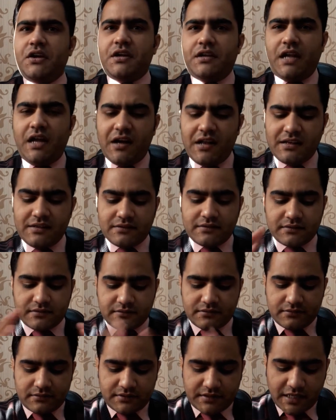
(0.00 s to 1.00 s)
Now I'll
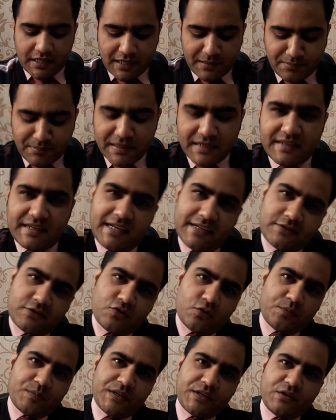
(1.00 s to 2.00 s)
take up my last
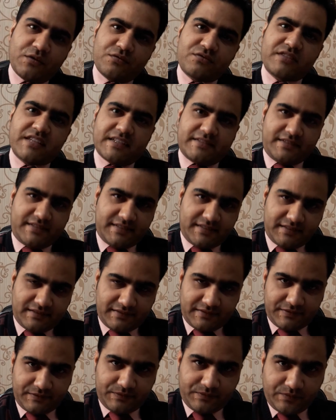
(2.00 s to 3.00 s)
topic of cess.
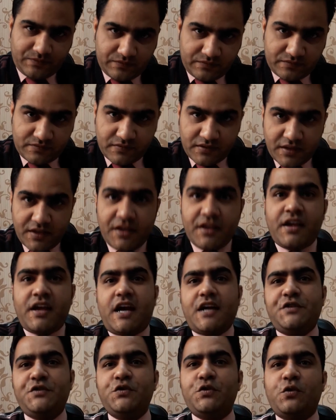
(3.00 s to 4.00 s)

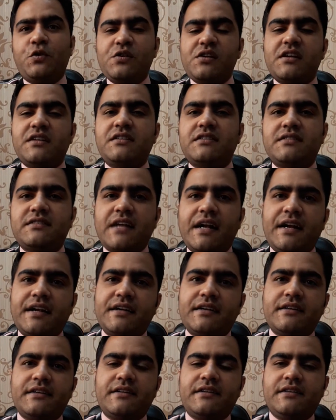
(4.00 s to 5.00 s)
As you all
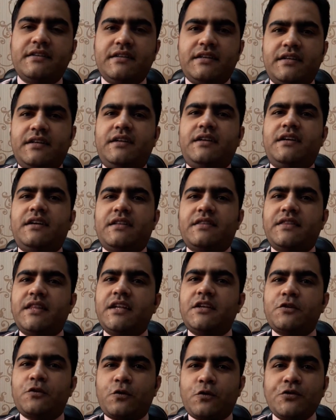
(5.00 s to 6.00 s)
understand
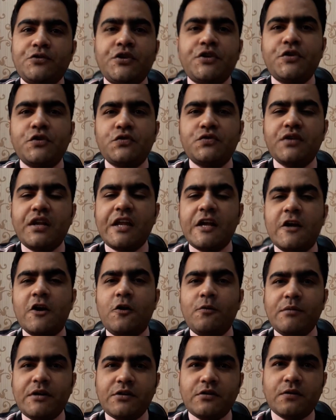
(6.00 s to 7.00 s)
that constitutionally
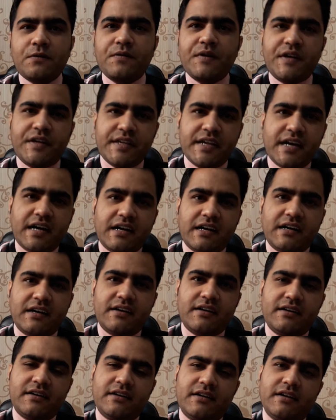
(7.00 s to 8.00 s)
Government of India
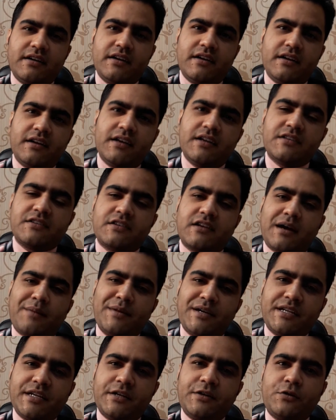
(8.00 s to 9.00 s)
is
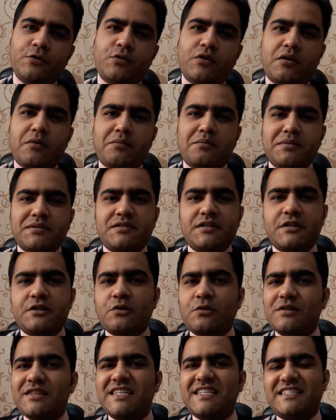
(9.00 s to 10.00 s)
committed to compensate
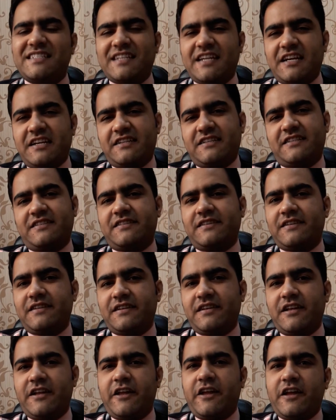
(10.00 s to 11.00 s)
all the states
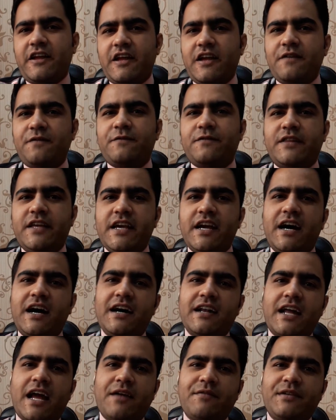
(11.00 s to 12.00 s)
if they
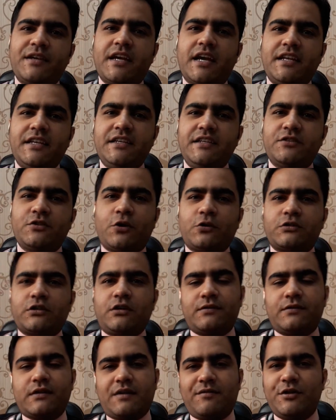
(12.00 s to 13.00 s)
are having any sort
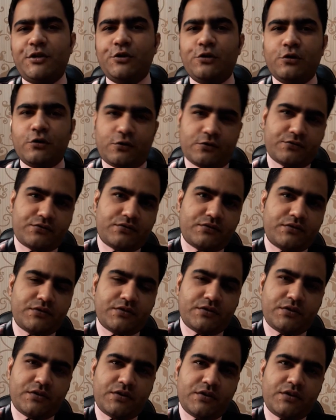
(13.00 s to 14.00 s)
revenue loss
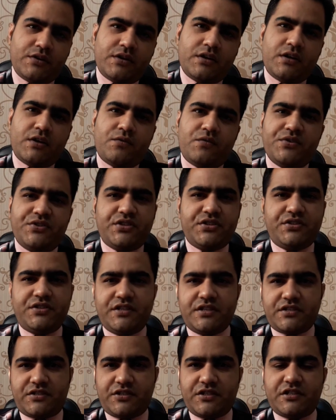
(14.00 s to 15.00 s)
when the
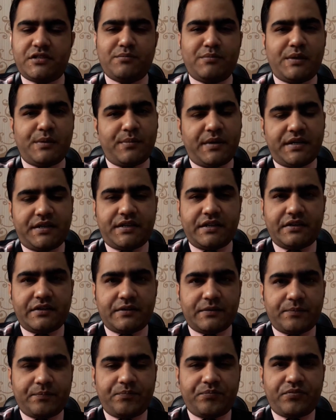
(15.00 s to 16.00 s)
GST is implemented.
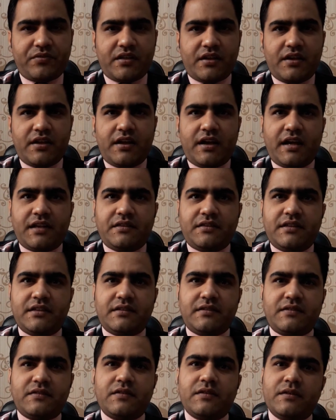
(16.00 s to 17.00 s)
And
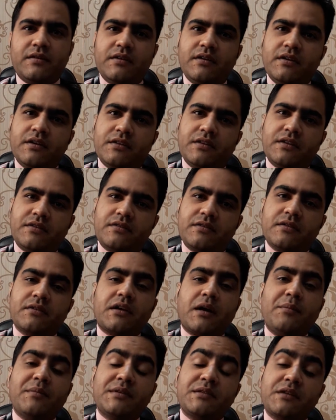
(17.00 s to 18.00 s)
this
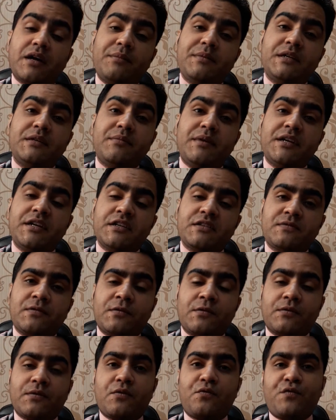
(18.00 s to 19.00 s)
commitment is
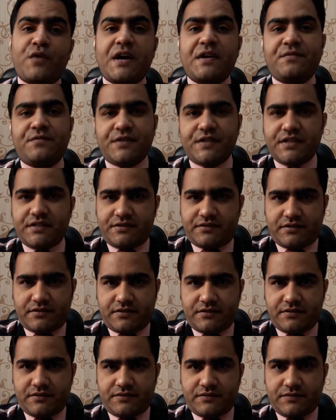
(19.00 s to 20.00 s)
for 5
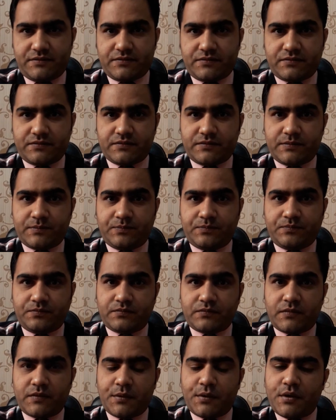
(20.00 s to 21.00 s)
years.
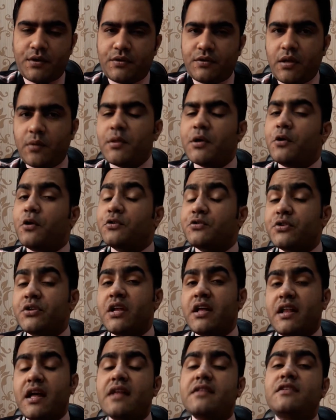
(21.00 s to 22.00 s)
Now the question
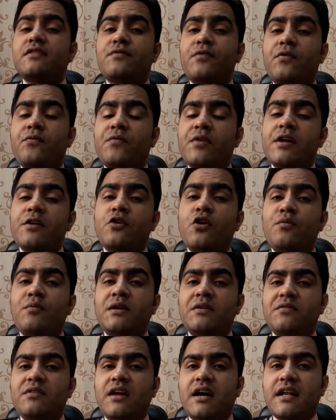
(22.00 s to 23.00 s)
arises from where
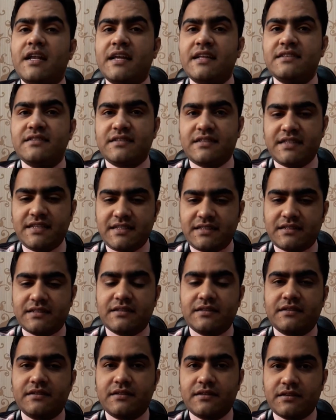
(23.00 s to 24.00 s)
government will arrange these
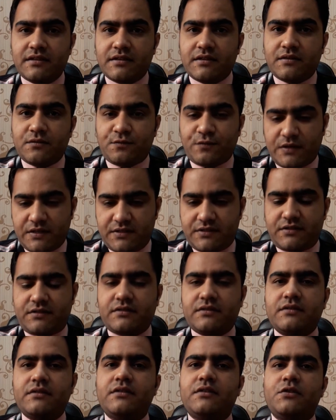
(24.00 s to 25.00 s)

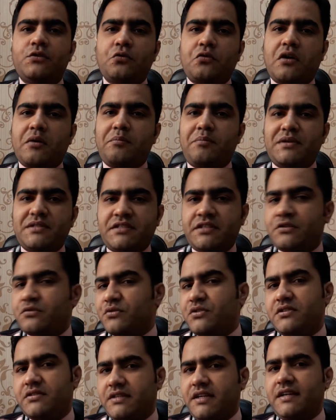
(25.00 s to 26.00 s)
funds to compensate to
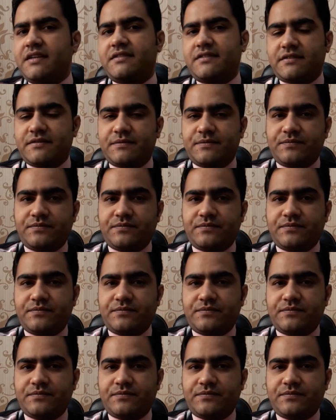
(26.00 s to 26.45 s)
the states.